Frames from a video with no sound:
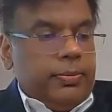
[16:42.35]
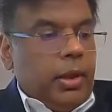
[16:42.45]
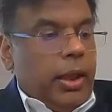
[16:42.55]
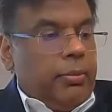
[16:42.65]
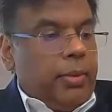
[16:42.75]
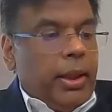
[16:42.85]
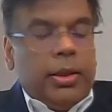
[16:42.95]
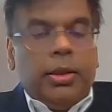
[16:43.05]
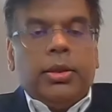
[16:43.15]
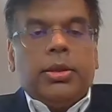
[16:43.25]

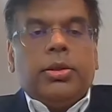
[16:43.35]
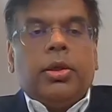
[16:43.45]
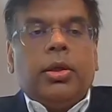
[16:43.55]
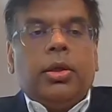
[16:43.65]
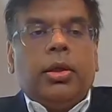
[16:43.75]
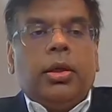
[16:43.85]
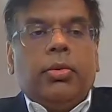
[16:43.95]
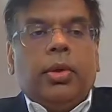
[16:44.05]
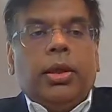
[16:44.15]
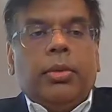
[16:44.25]
like-mindedness on on
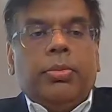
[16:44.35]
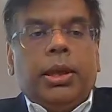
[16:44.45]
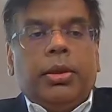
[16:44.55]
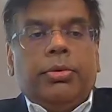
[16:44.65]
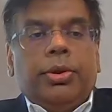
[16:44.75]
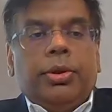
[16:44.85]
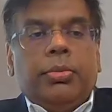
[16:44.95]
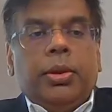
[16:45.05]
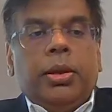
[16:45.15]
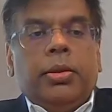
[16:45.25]
what the objective should
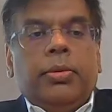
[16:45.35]
be.